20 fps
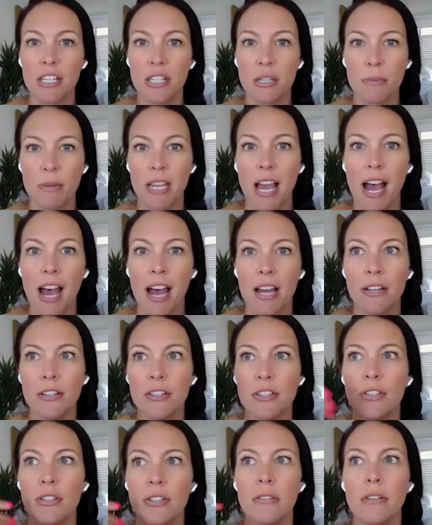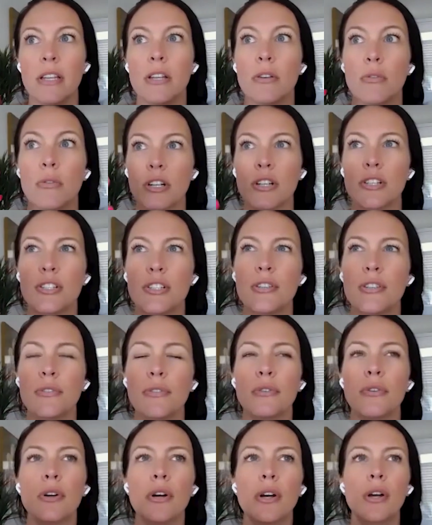to be had in order
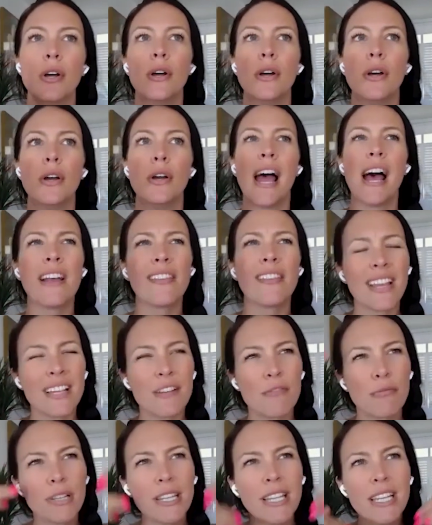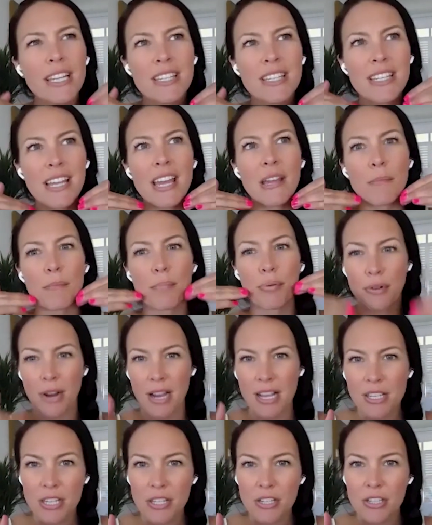to, and like really staying
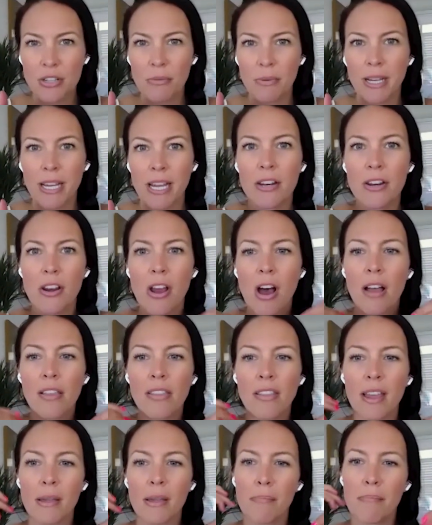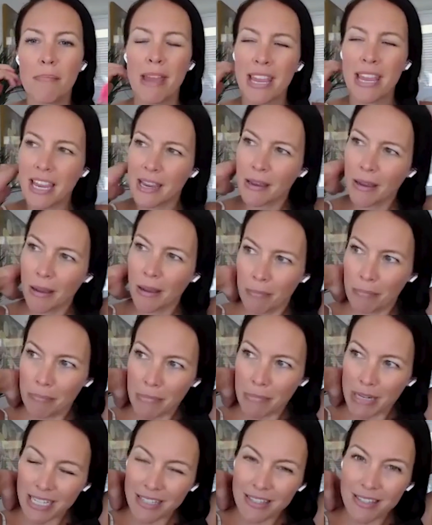present to it and not like making it
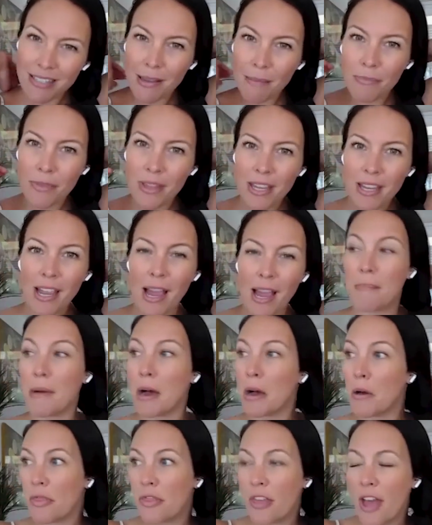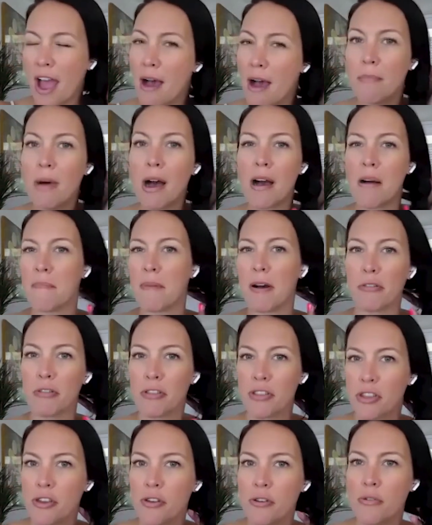mean something about them, about
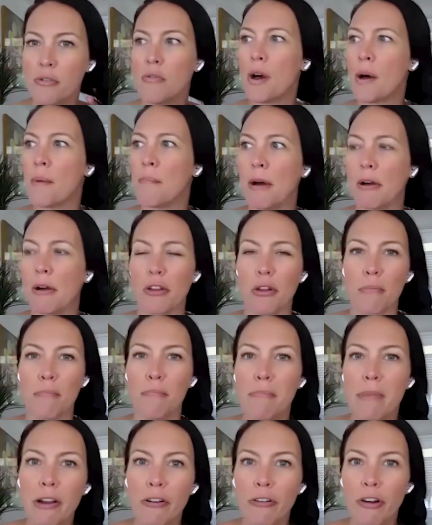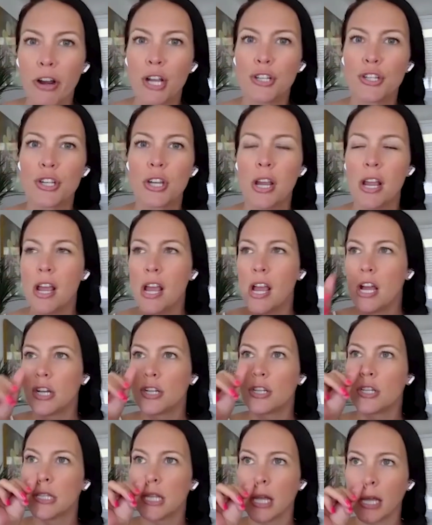you, about your marriage,
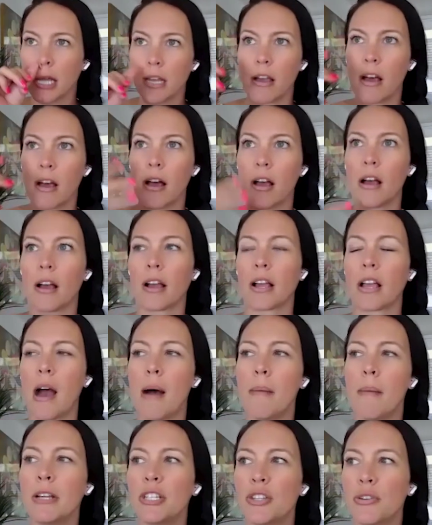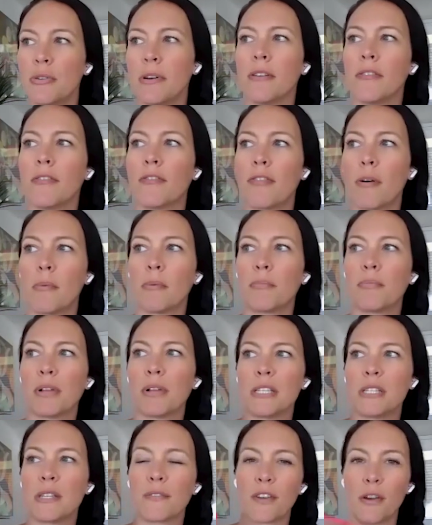just like coming to it from a
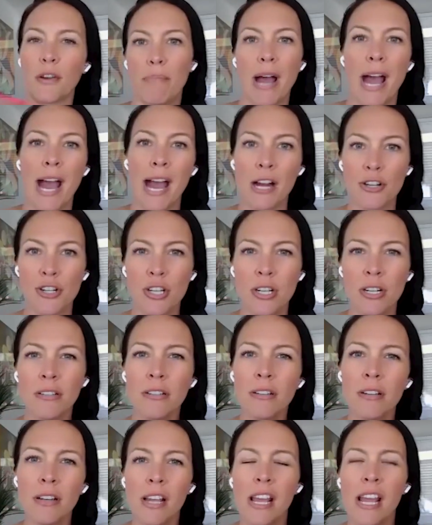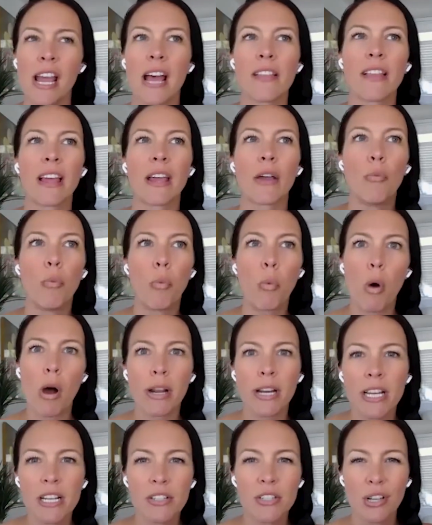place of compassion and like
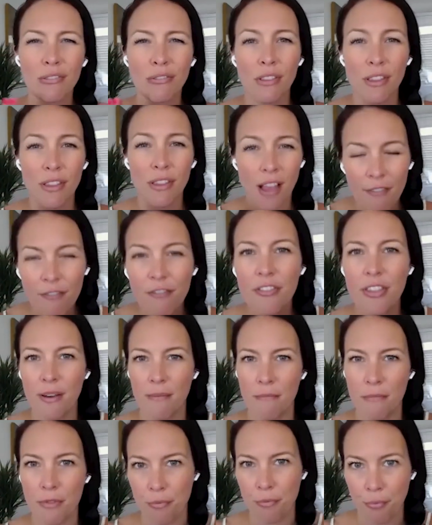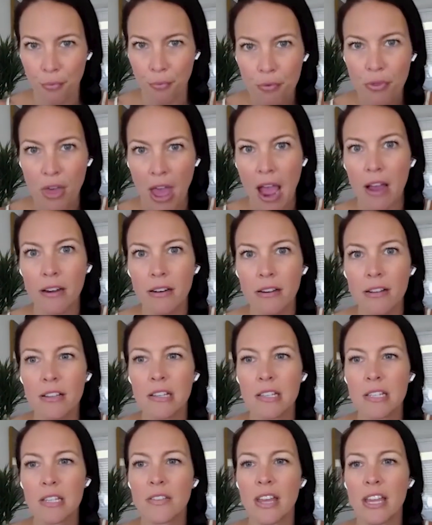wanting to love them through that
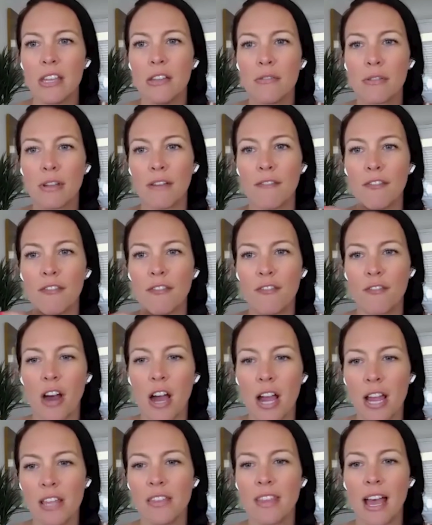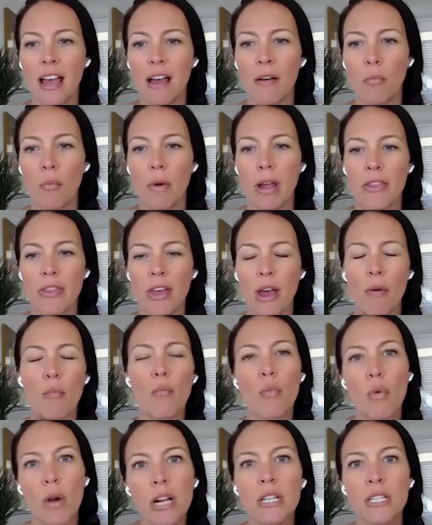so that you can find that way that
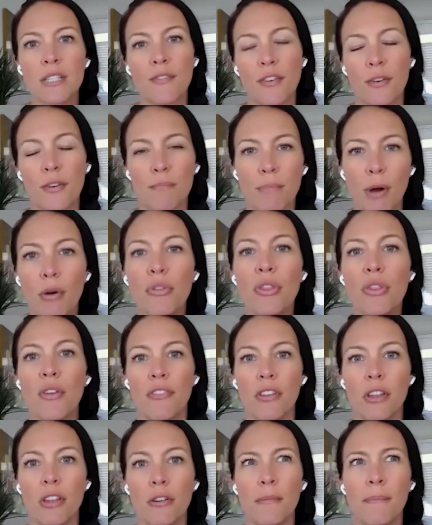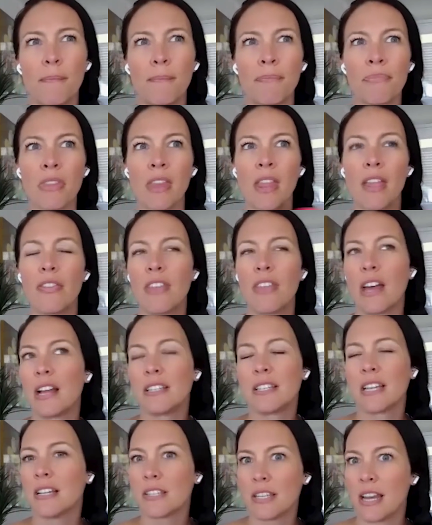works for both of you that
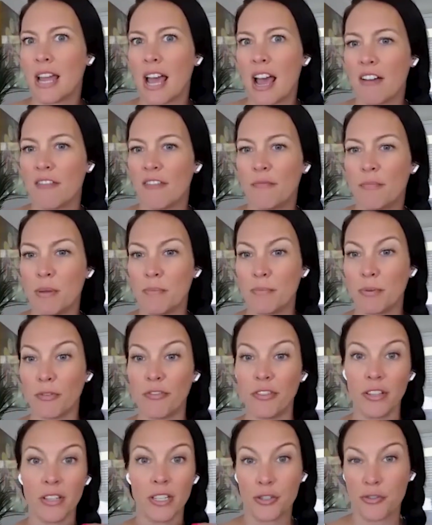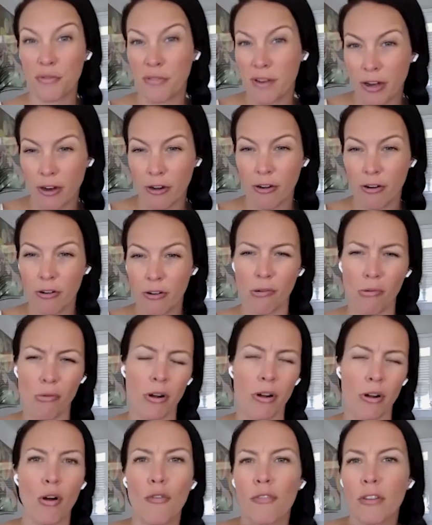doesn't have people feeling triggered
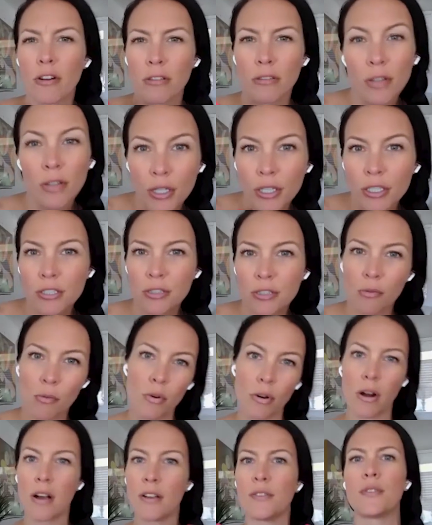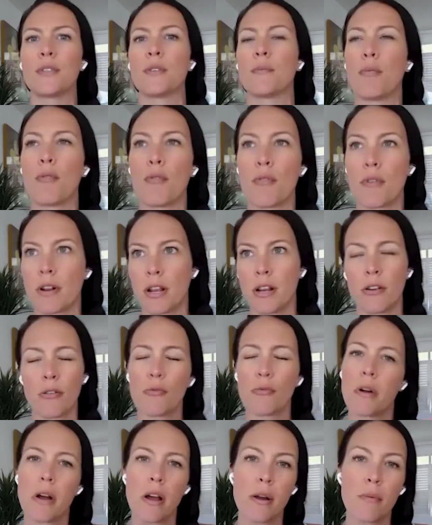or overlooked or unsupported
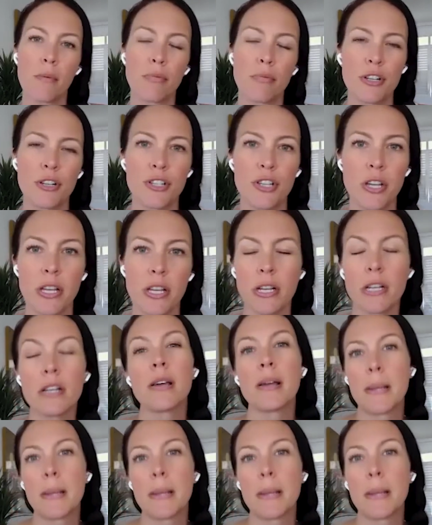or unappreciated.